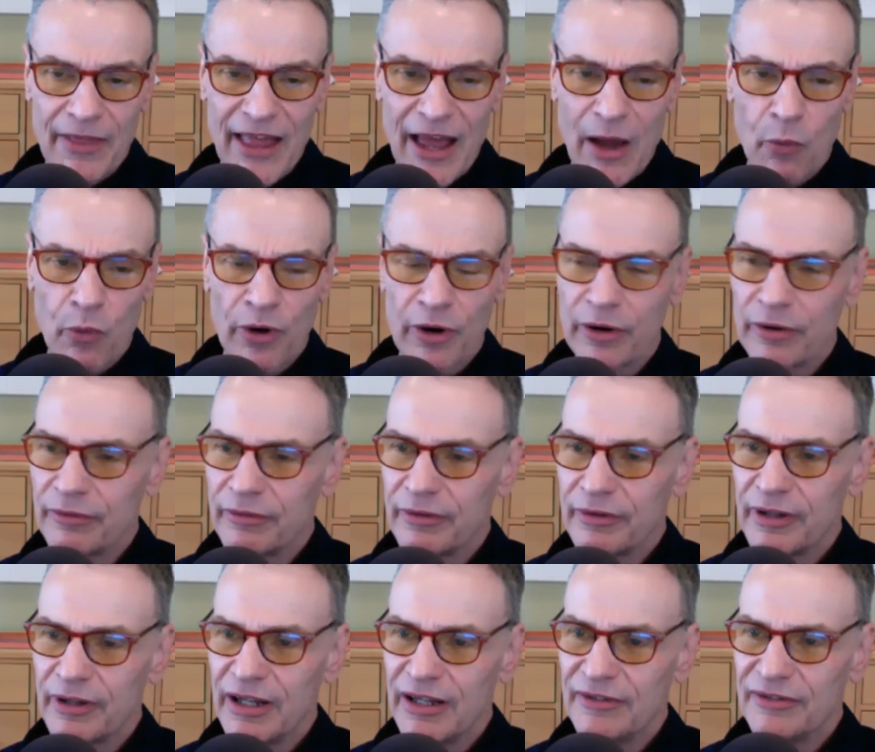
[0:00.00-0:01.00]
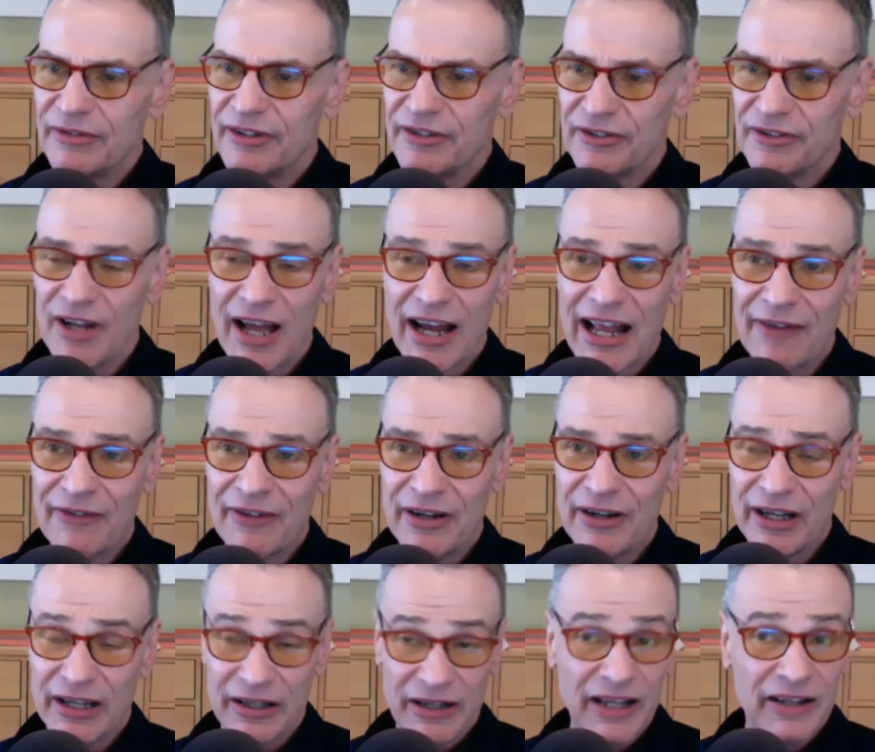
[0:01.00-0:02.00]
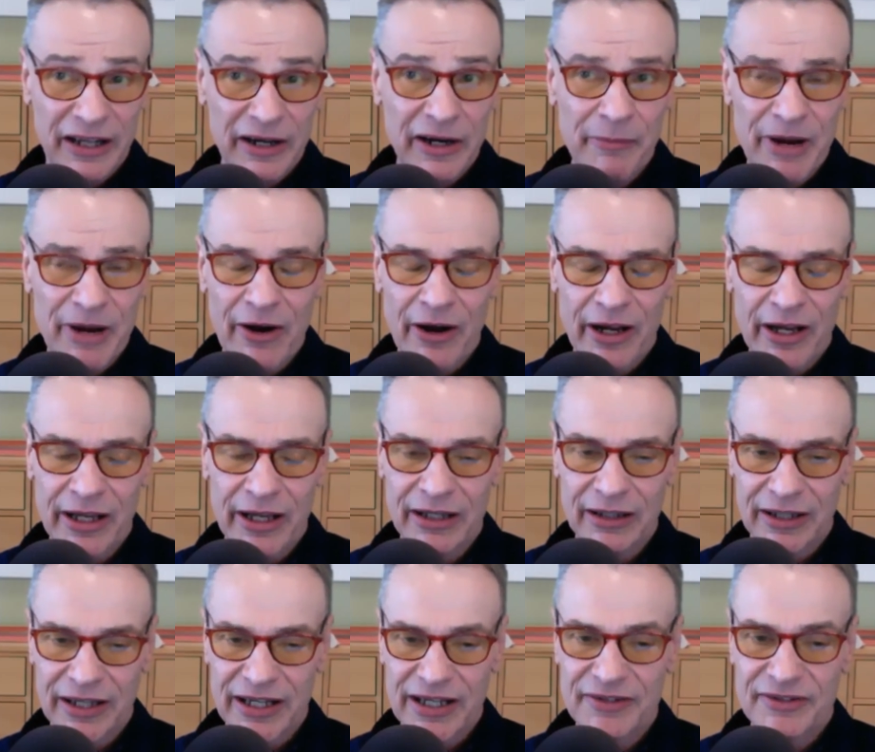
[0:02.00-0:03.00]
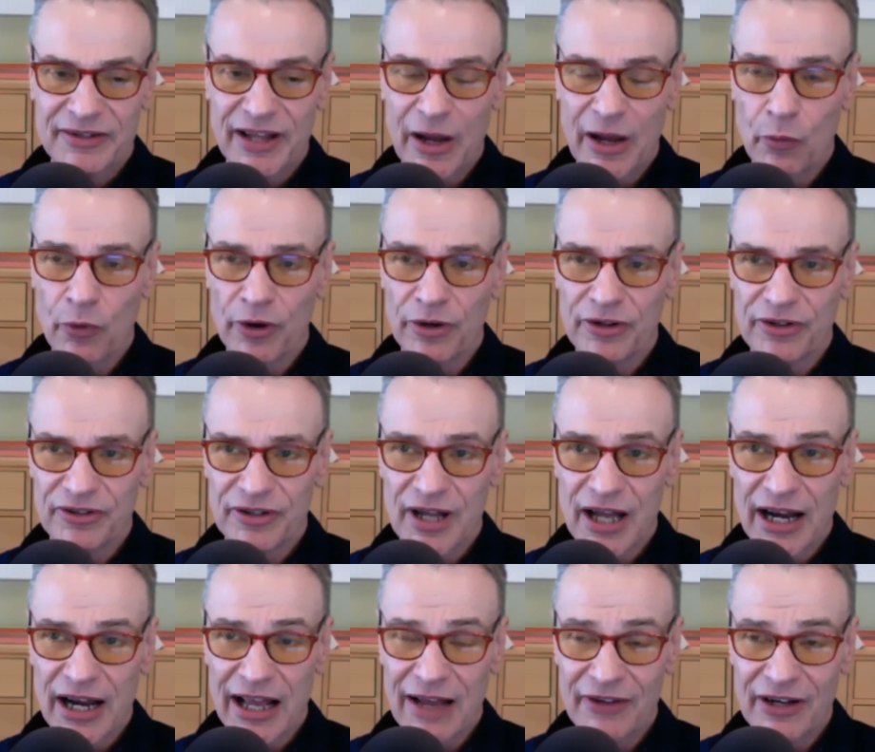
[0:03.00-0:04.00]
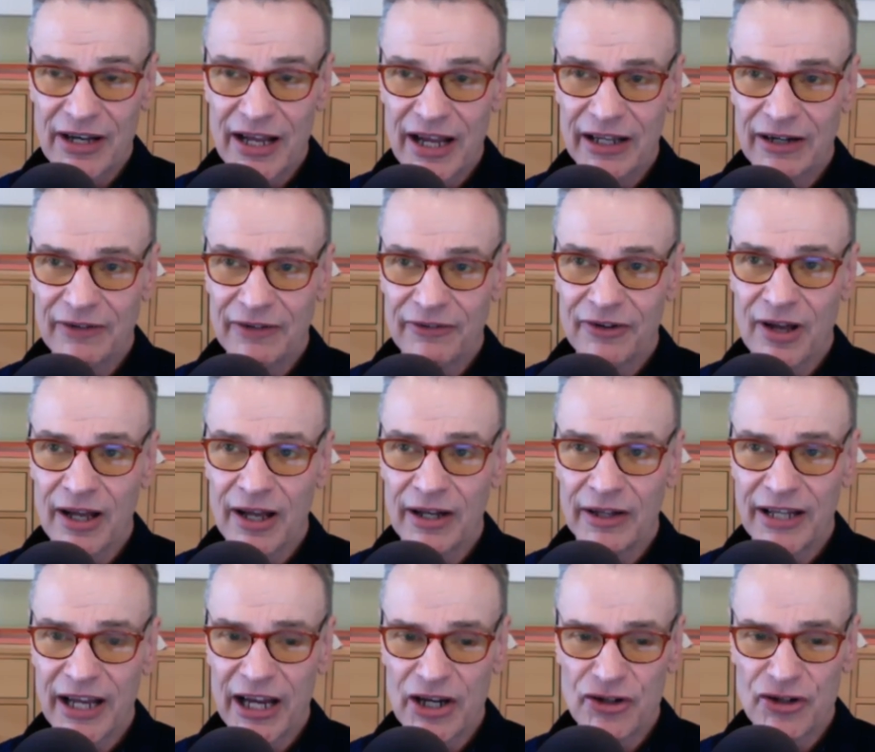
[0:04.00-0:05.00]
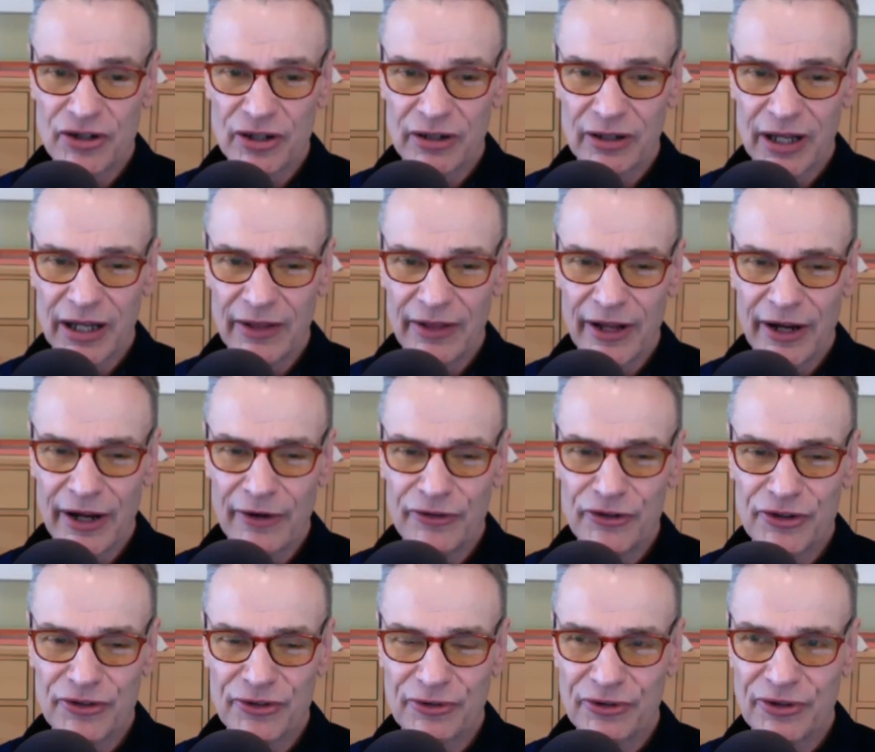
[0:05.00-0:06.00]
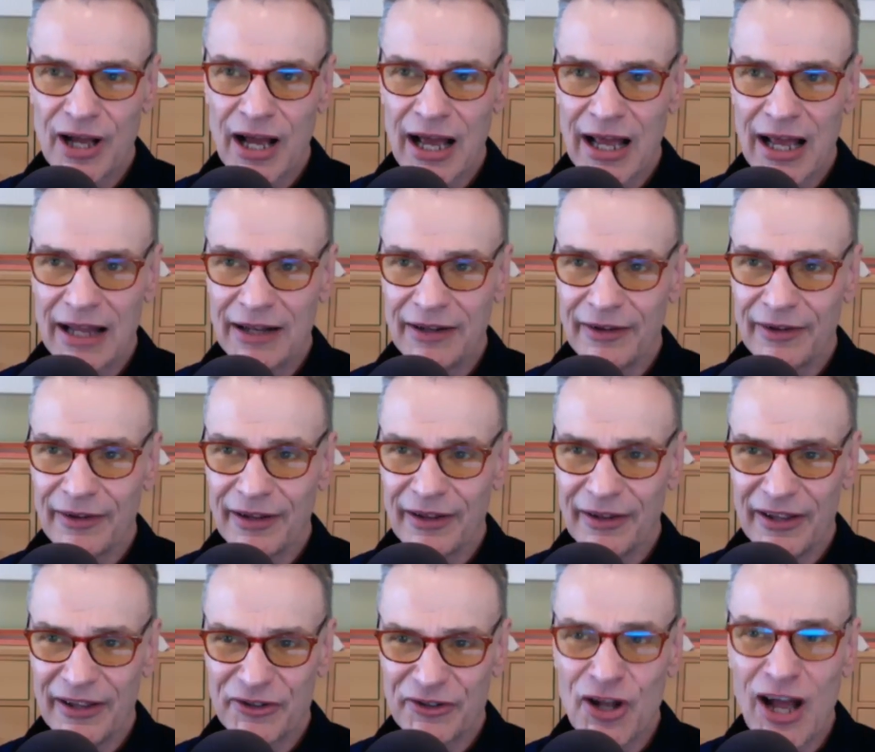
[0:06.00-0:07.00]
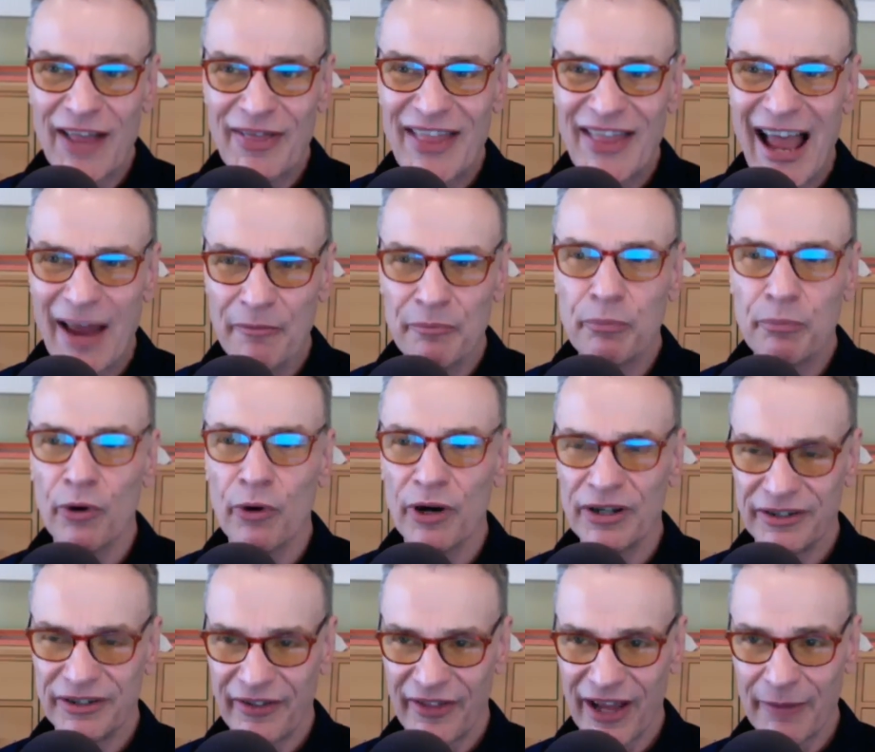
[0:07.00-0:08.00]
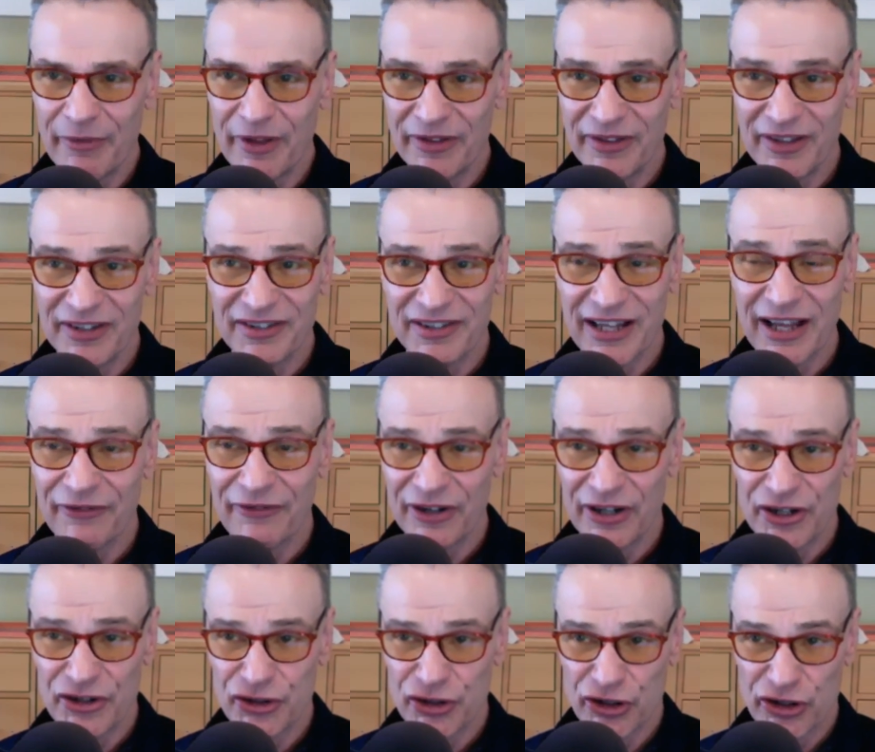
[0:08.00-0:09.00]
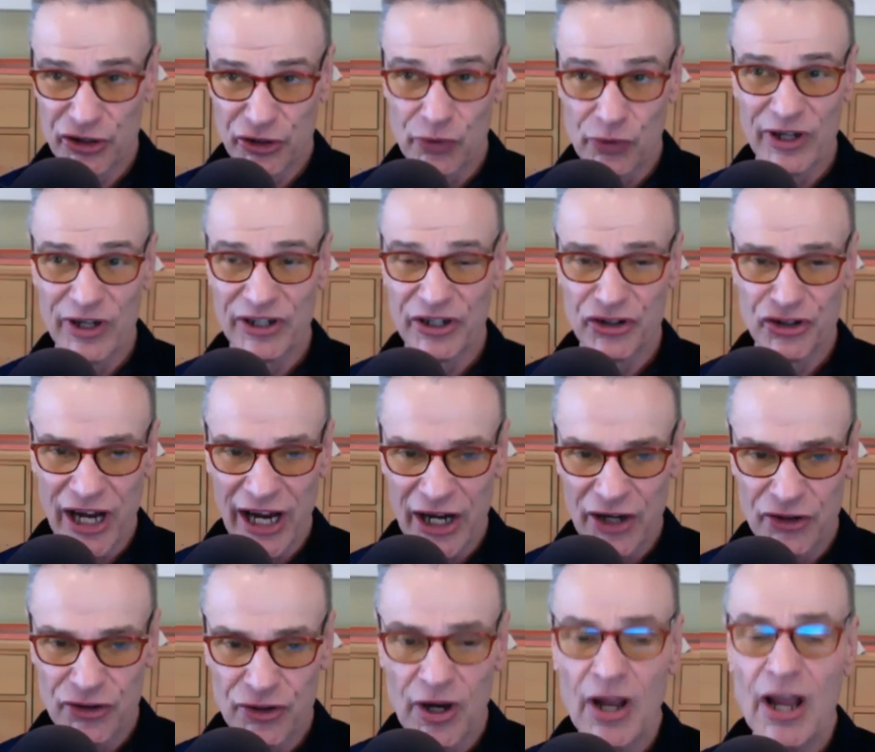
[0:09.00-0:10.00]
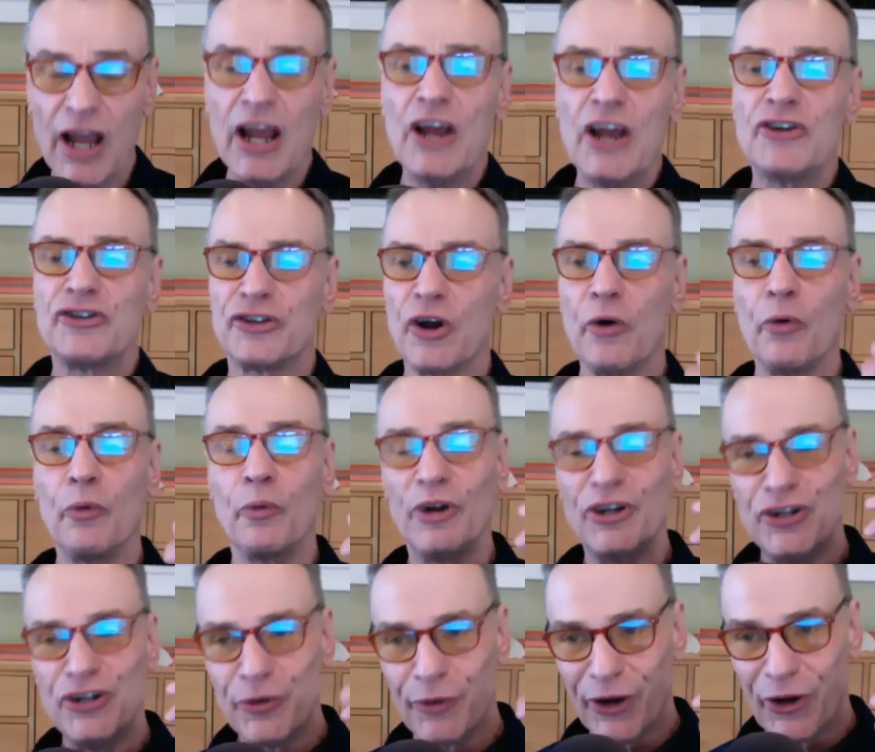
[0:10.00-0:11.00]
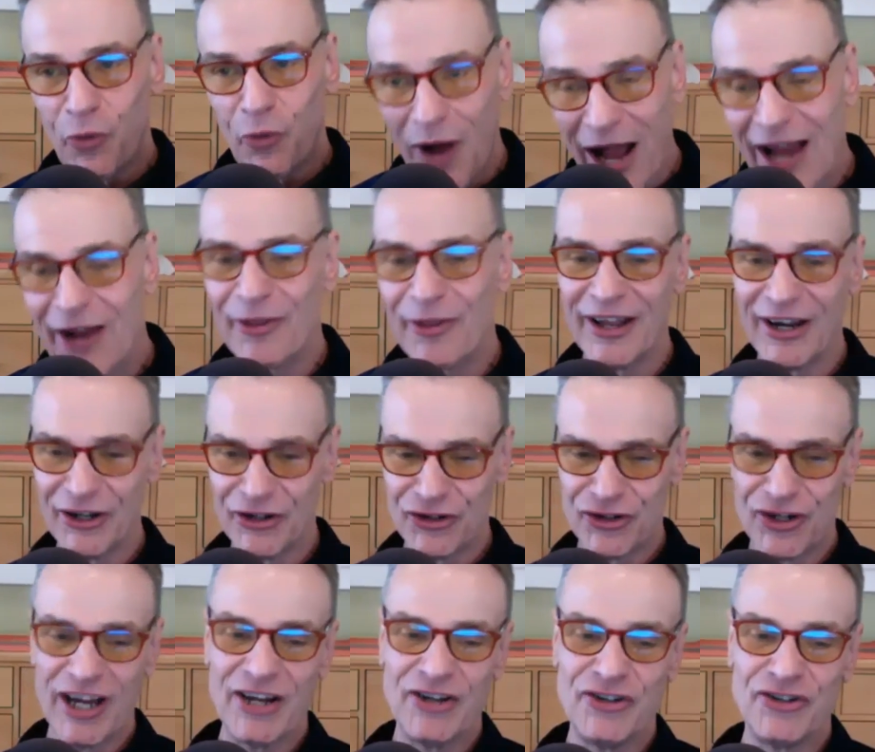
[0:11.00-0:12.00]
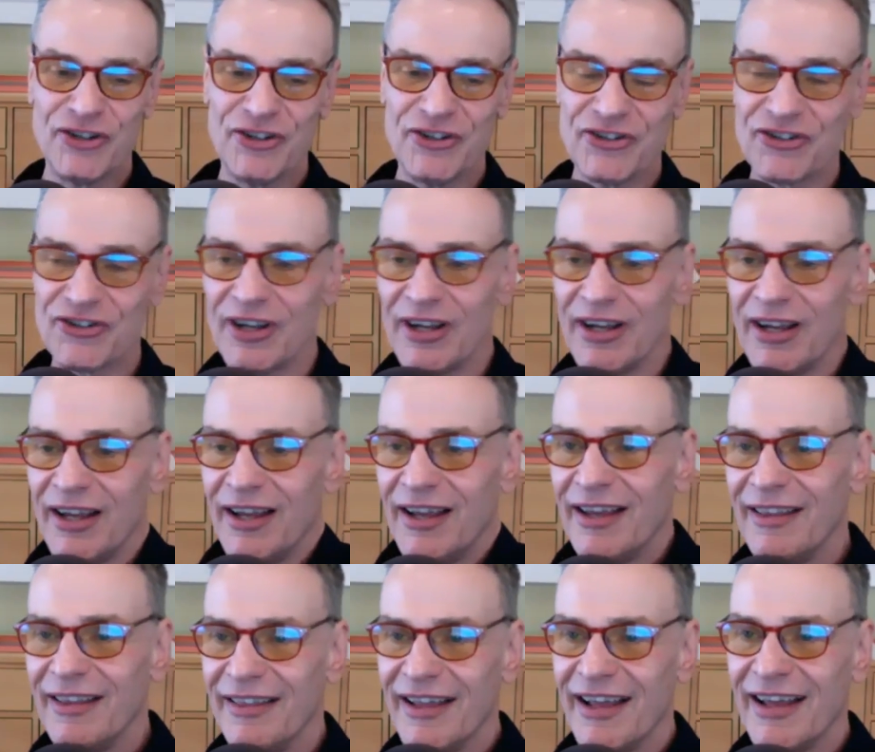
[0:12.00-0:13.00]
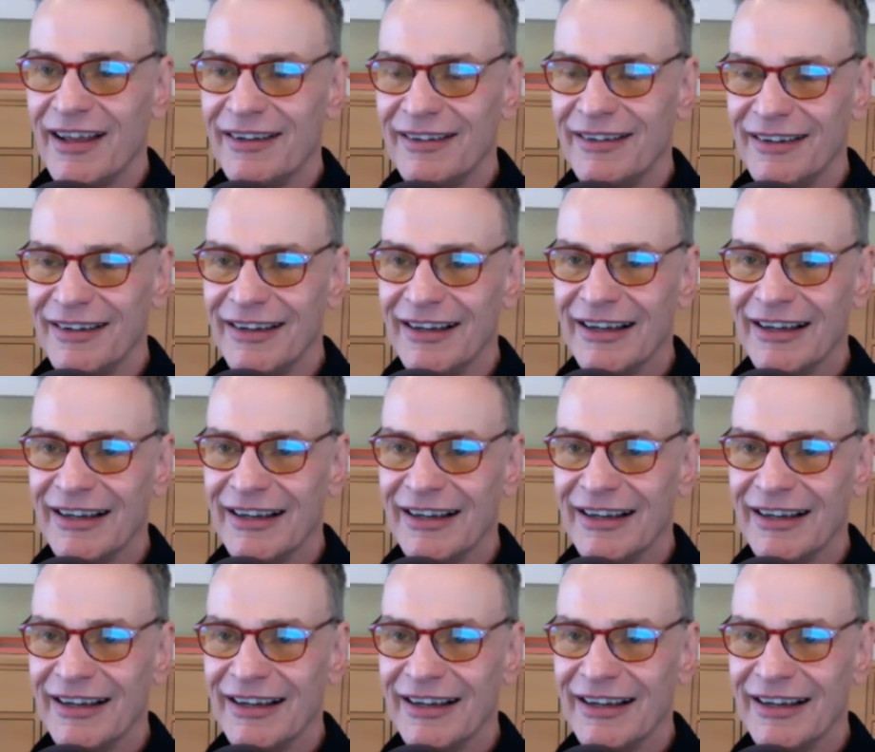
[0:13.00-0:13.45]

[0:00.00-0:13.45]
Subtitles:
word does not have, in America at least, that word does not have a negative connotation. And they're just not, it's not that important to them that this definition is going to change. So when you require that it changes, then